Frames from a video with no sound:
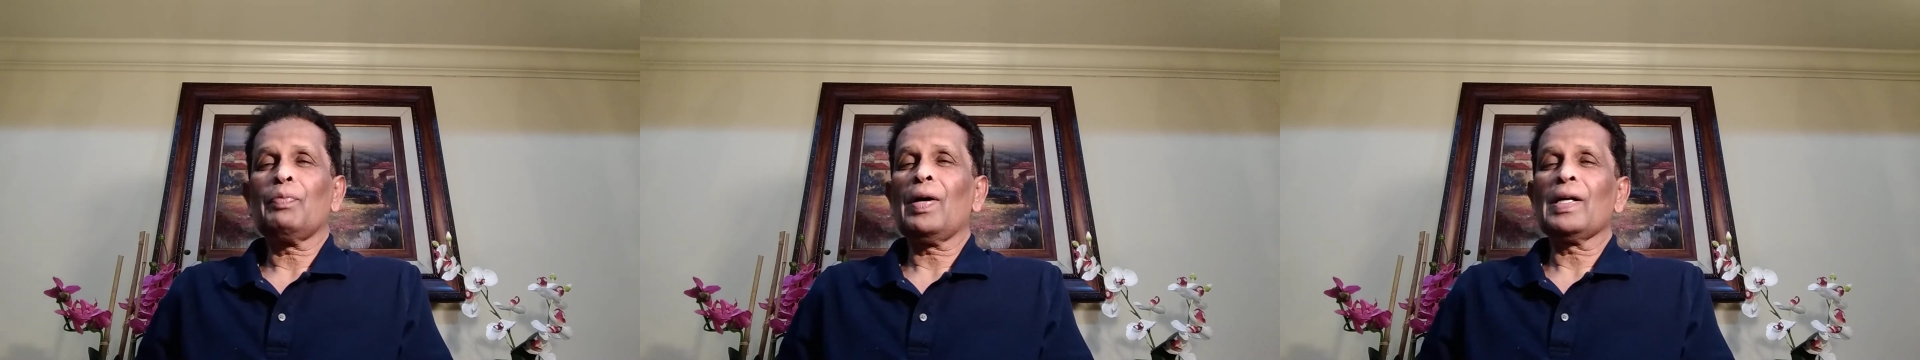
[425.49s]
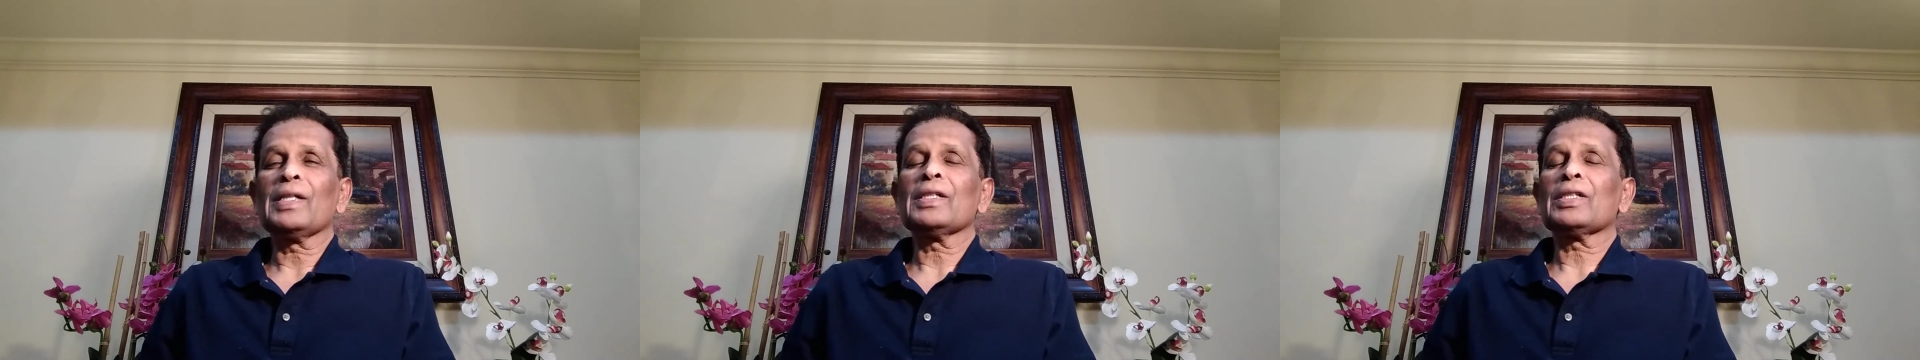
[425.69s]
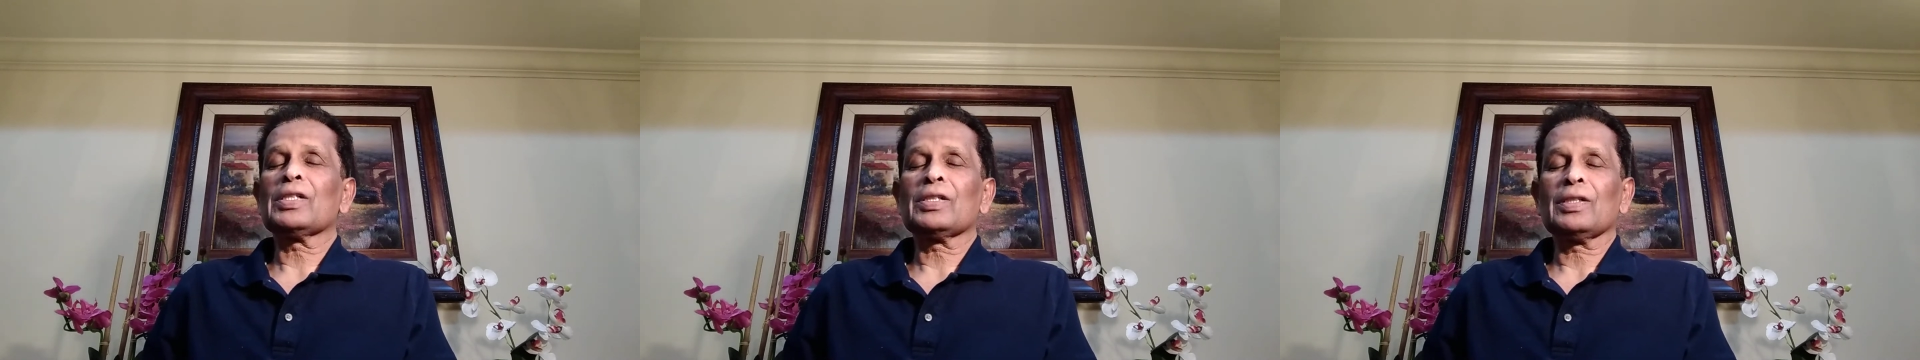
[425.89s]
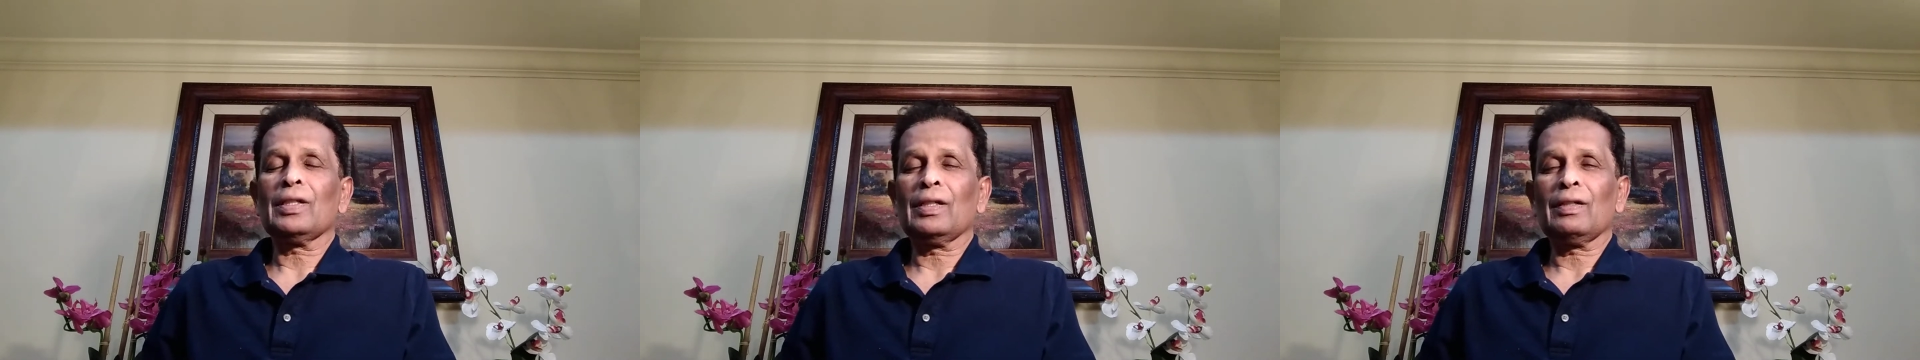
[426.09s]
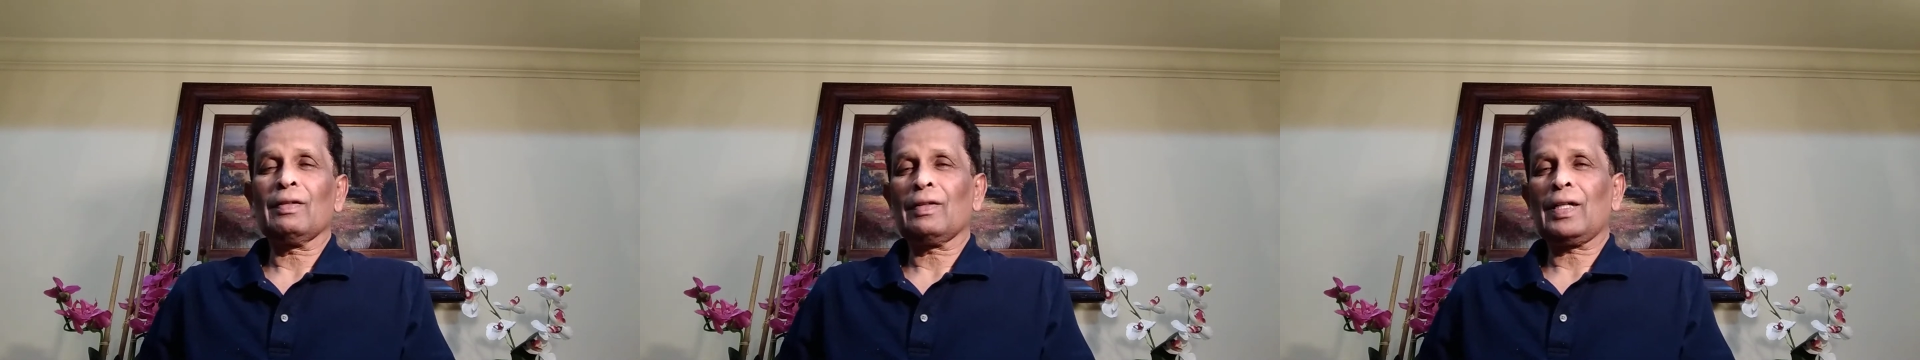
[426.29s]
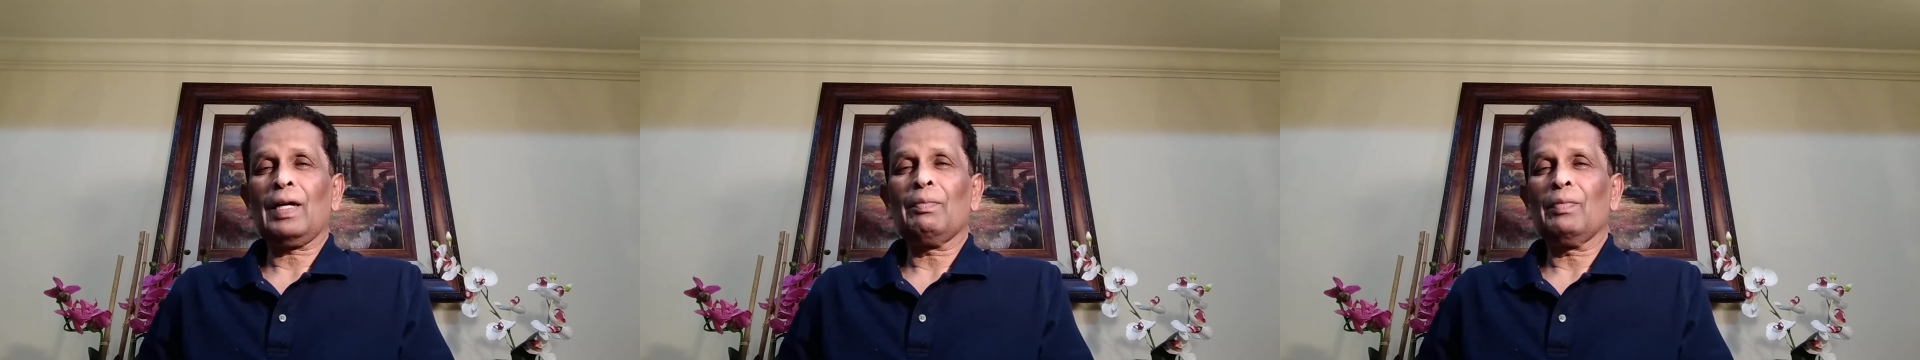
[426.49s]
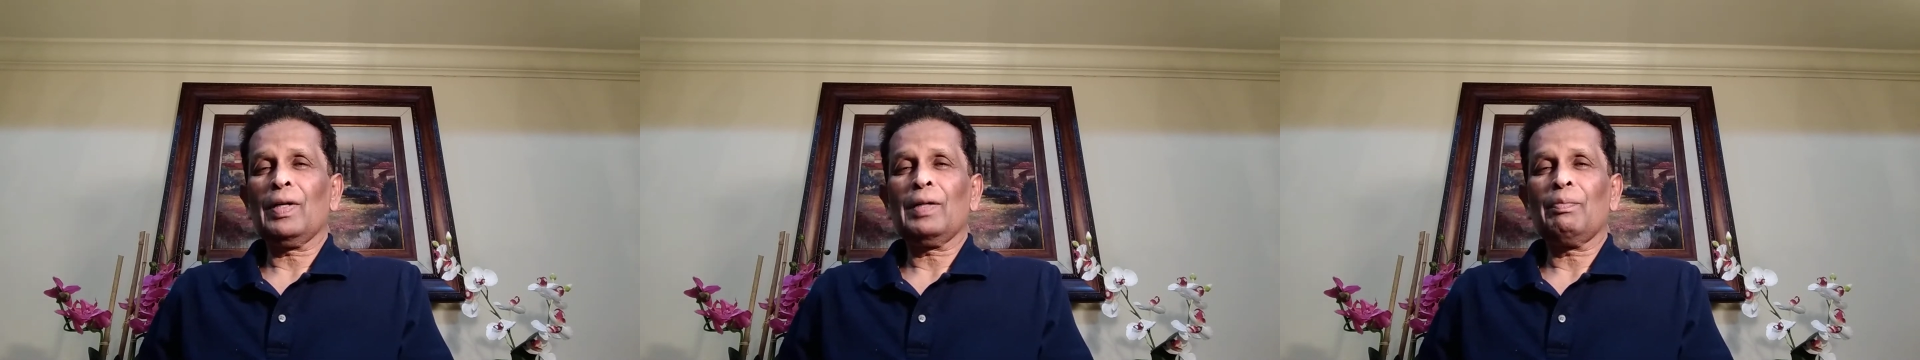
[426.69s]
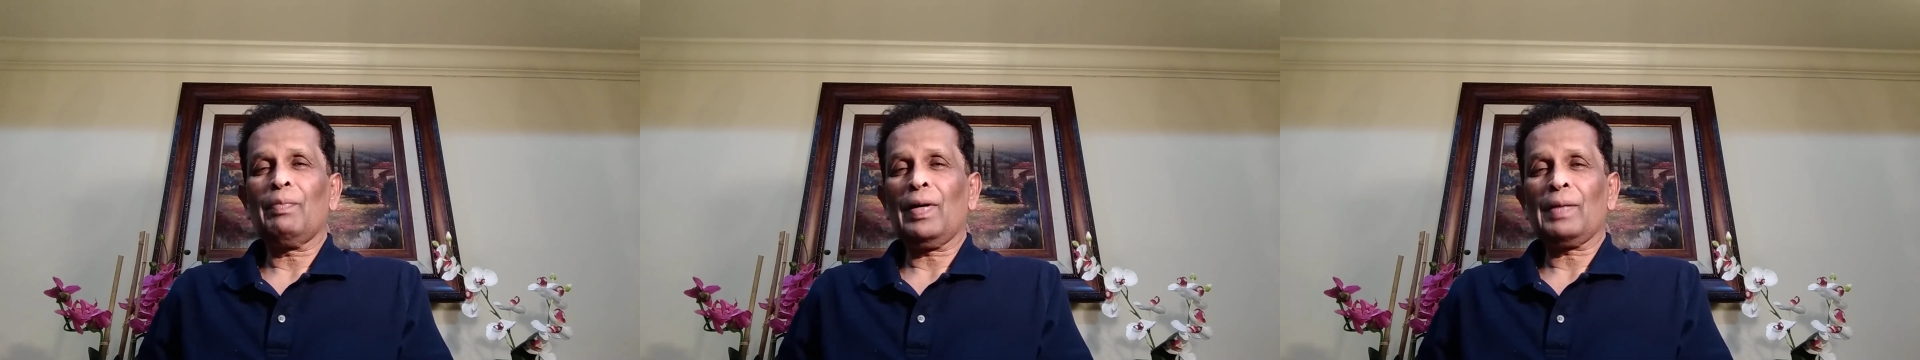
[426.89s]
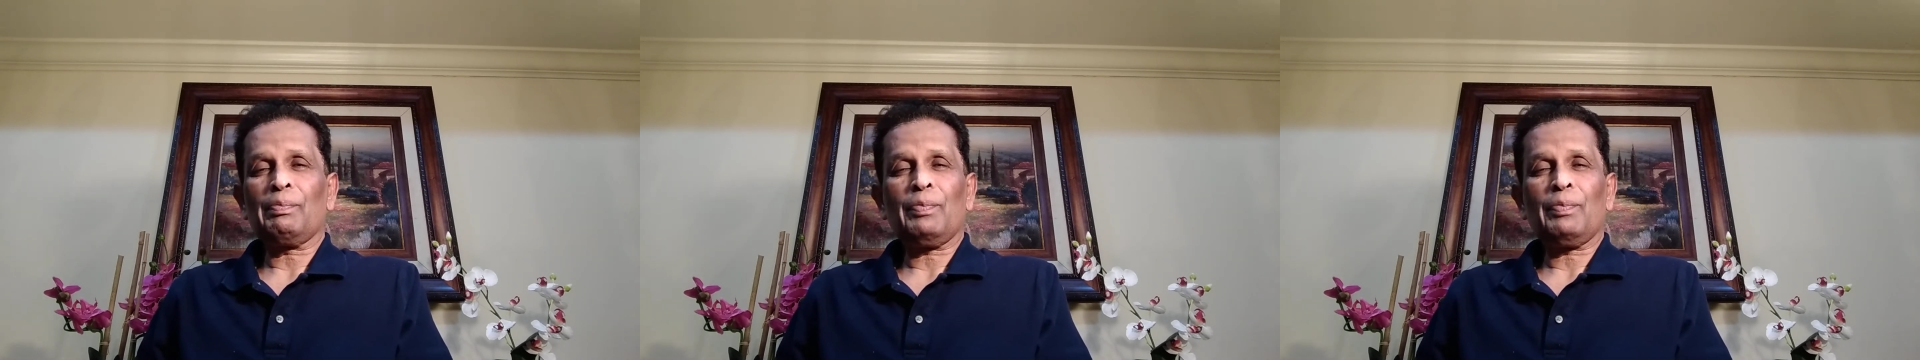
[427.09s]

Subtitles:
come and